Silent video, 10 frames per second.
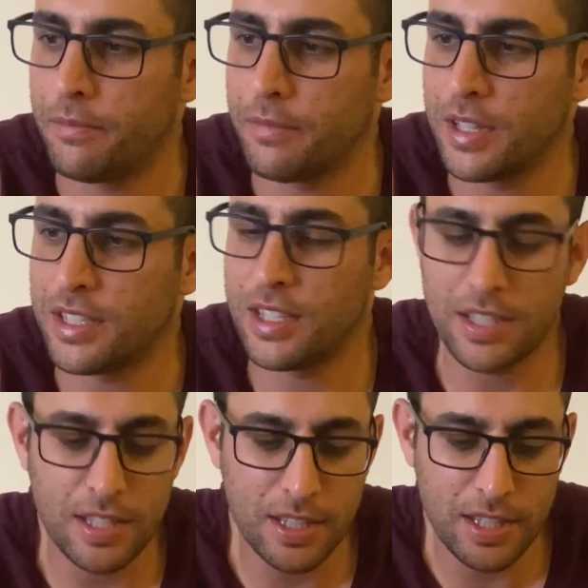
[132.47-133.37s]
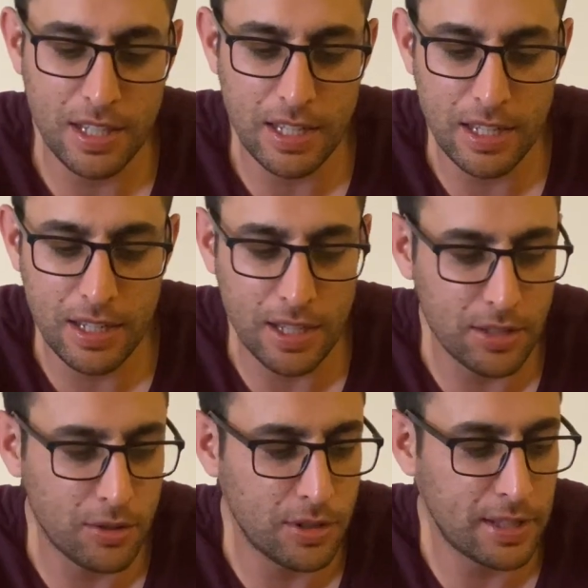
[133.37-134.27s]
consistency has
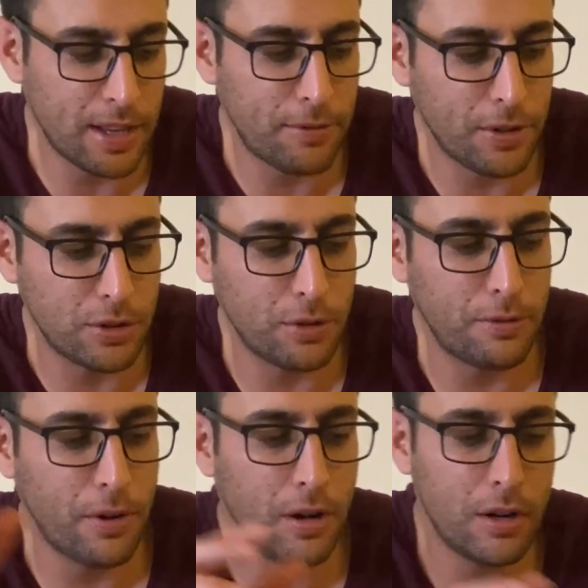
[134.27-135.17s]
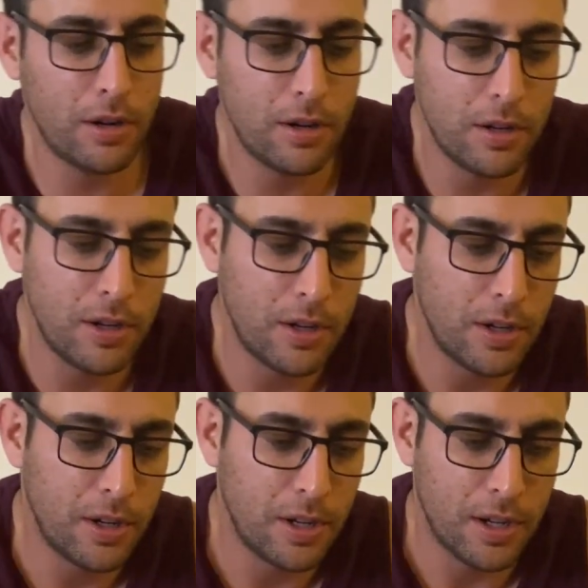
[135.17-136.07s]
to go to Zanfel so far.
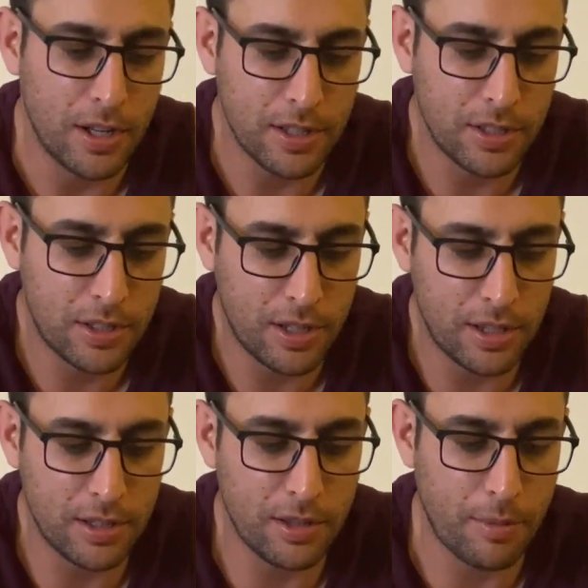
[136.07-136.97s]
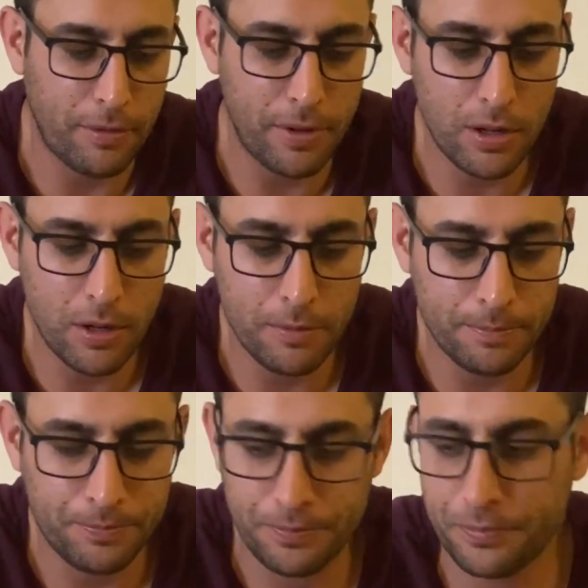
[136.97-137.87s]
Let's get this off my finger.
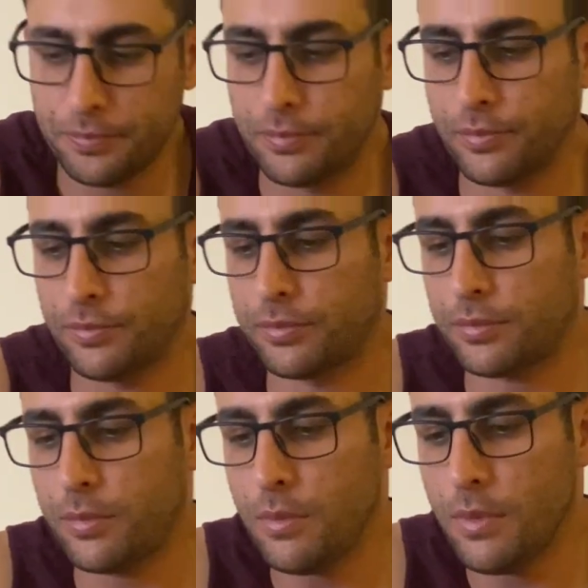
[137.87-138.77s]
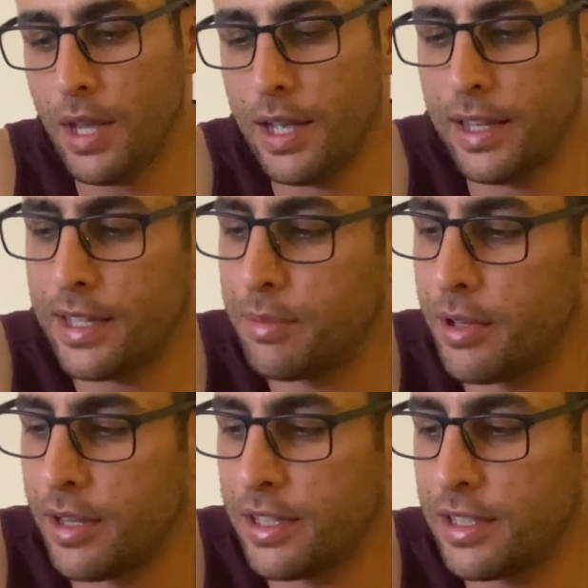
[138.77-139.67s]
And last but
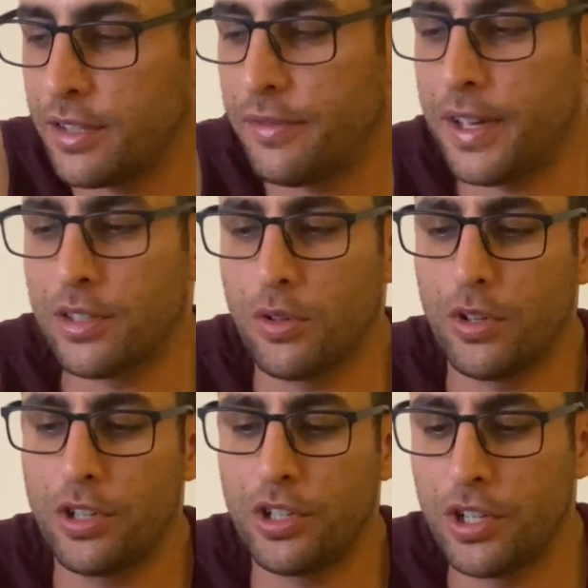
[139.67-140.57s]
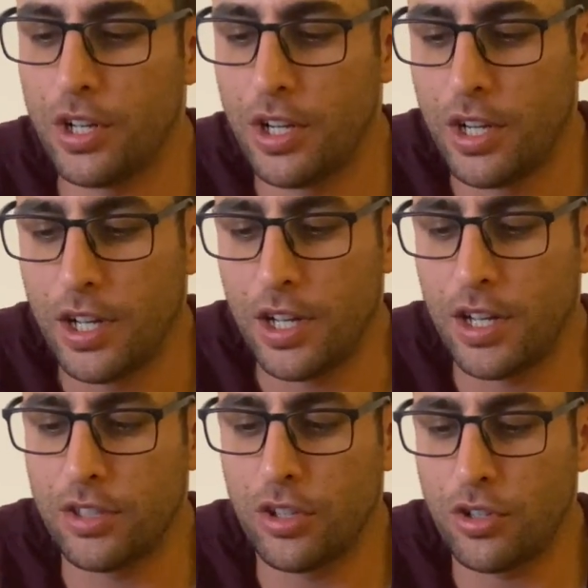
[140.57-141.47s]
not least is a Fast Orange.
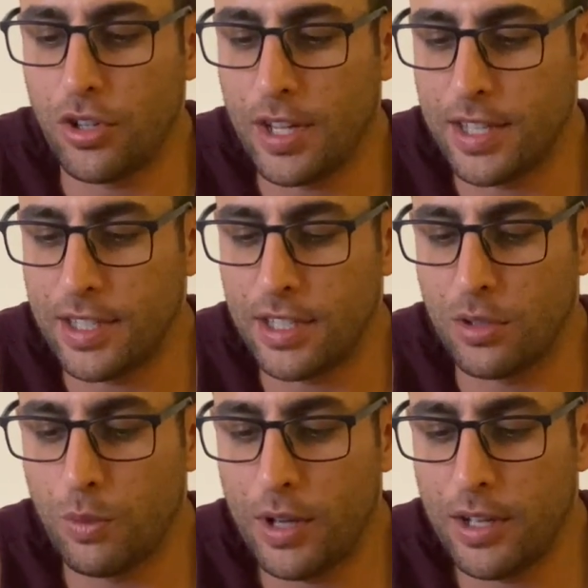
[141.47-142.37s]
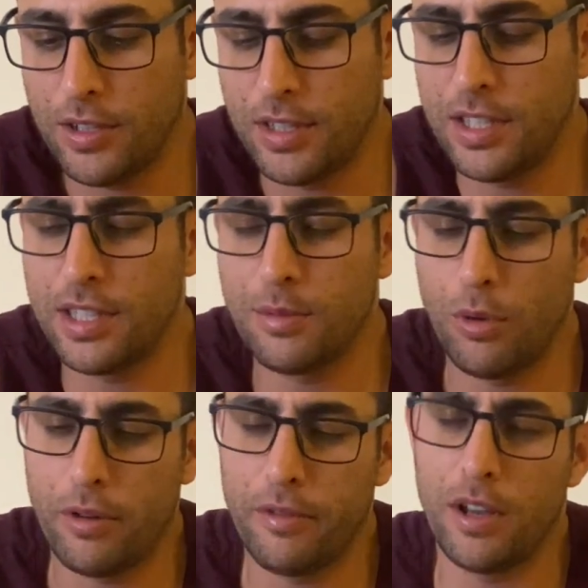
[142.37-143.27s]
So I'll show you guys this as well. This is
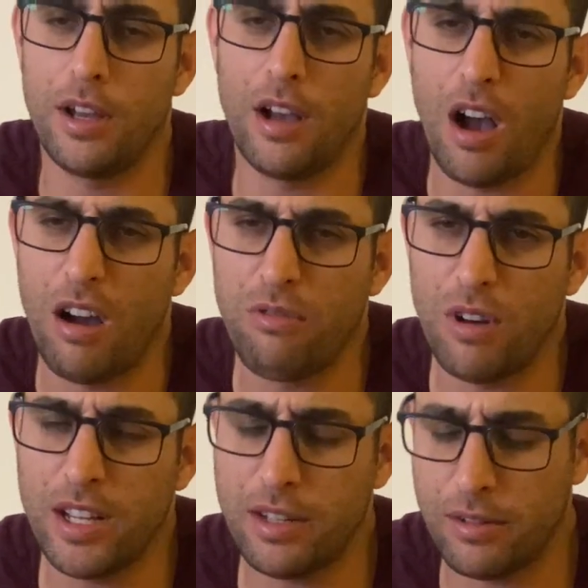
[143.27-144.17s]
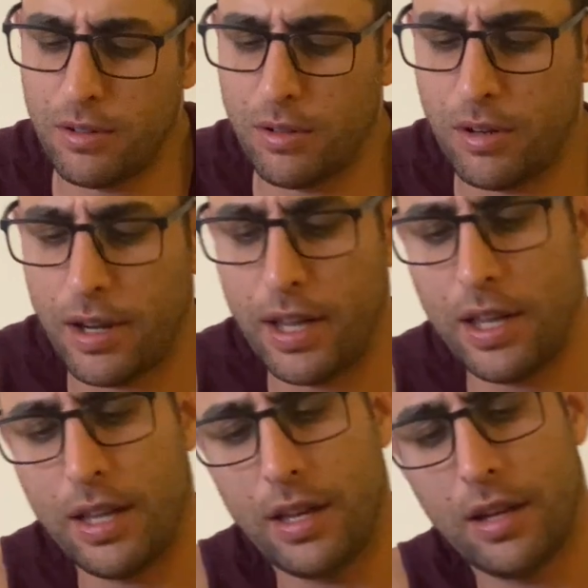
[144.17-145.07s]
more of a off-white or
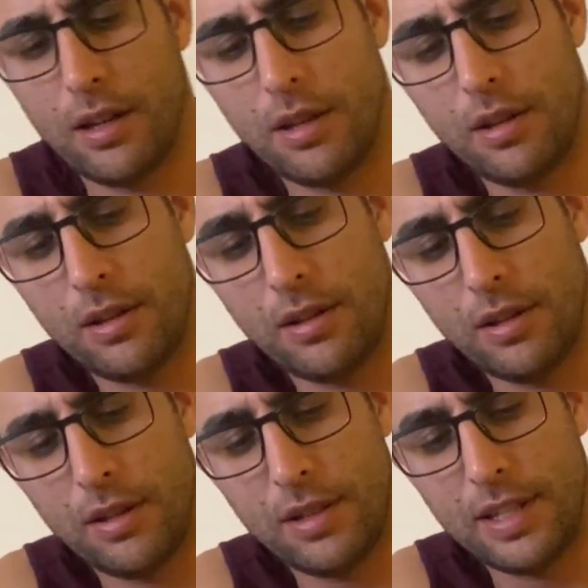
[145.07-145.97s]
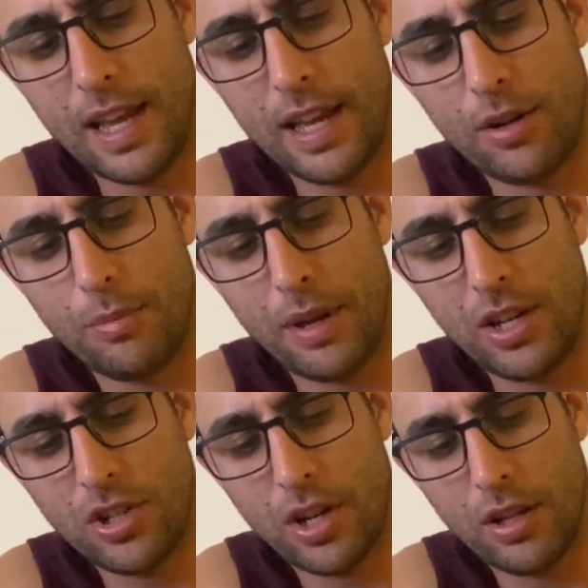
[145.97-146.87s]
a tan or
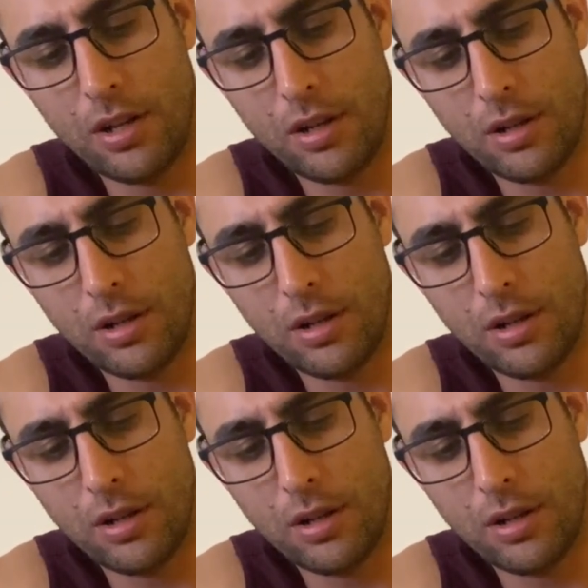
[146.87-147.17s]
beige color.